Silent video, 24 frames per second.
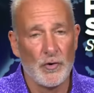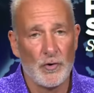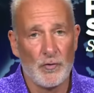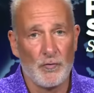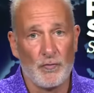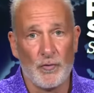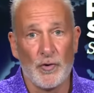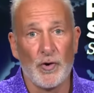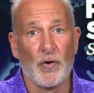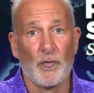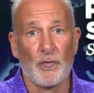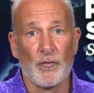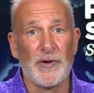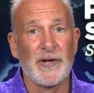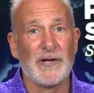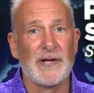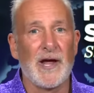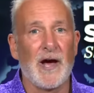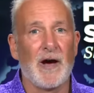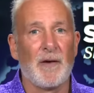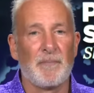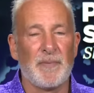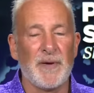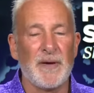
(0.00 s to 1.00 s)
real
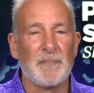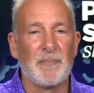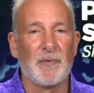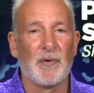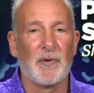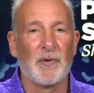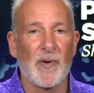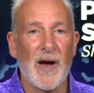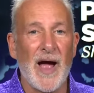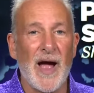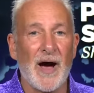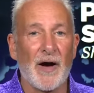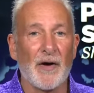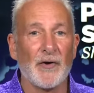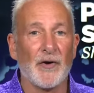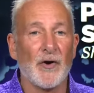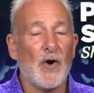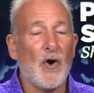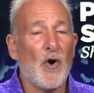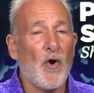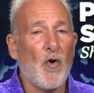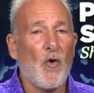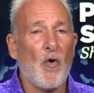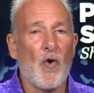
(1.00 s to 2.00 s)
retail people around
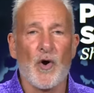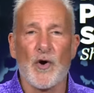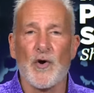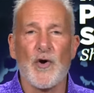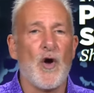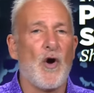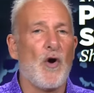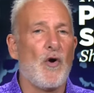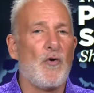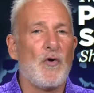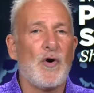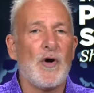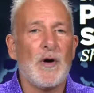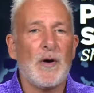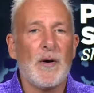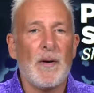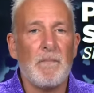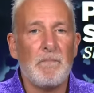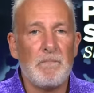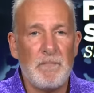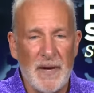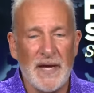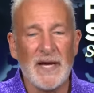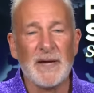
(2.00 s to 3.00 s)
or no
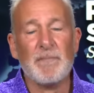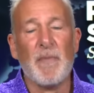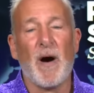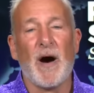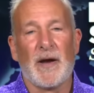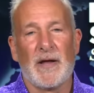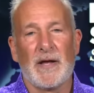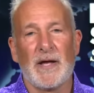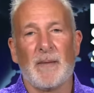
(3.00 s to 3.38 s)
big money.